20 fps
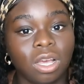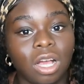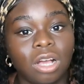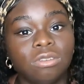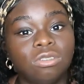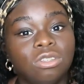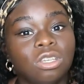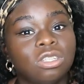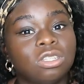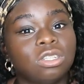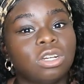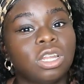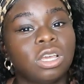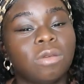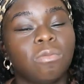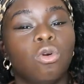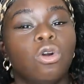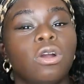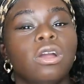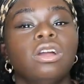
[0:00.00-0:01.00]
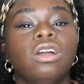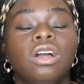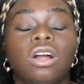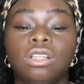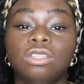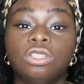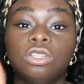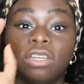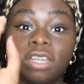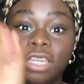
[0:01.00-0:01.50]
I was just learning more
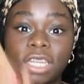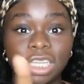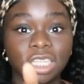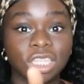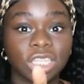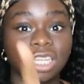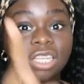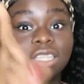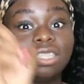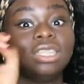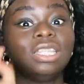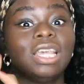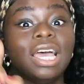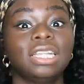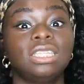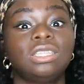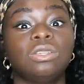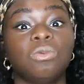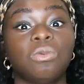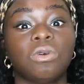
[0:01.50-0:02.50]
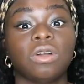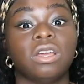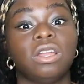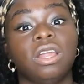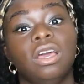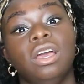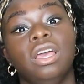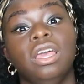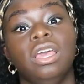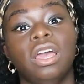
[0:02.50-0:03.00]
traditions. That's the
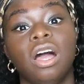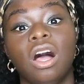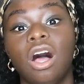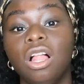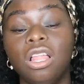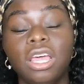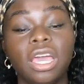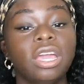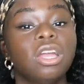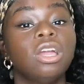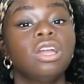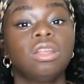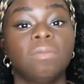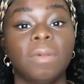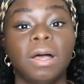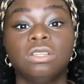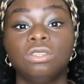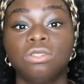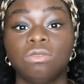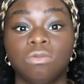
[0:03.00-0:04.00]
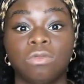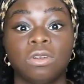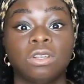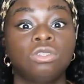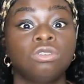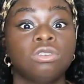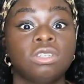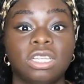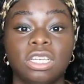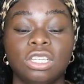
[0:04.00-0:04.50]
word. All I heard about were
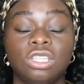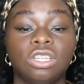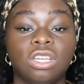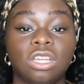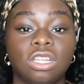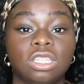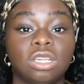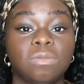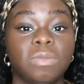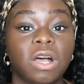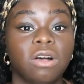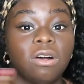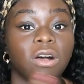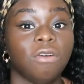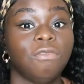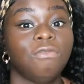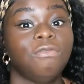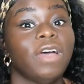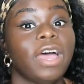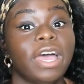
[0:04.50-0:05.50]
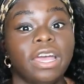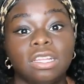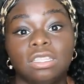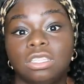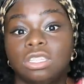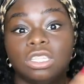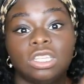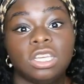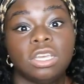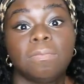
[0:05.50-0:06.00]
traditions about a
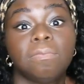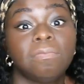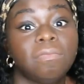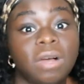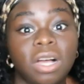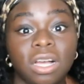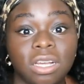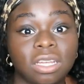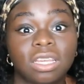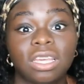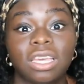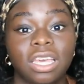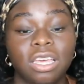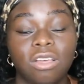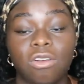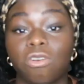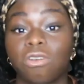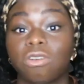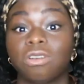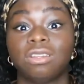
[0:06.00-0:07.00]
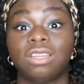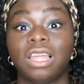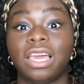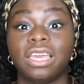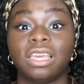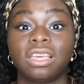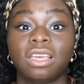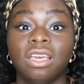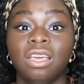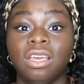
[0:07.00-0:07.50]
fat chipmunk or
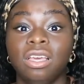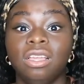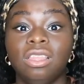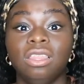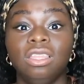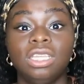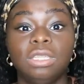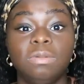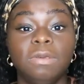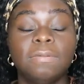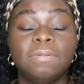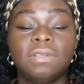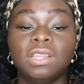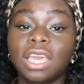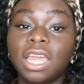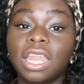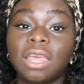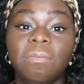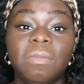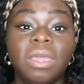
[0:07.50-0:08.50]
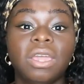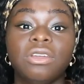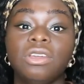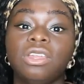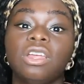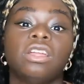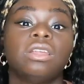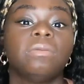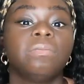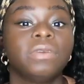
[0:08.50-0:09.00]
like these people getting
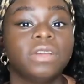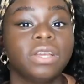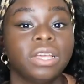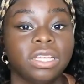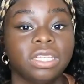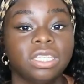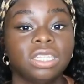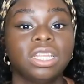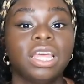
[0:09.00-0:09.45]
married on a bridge.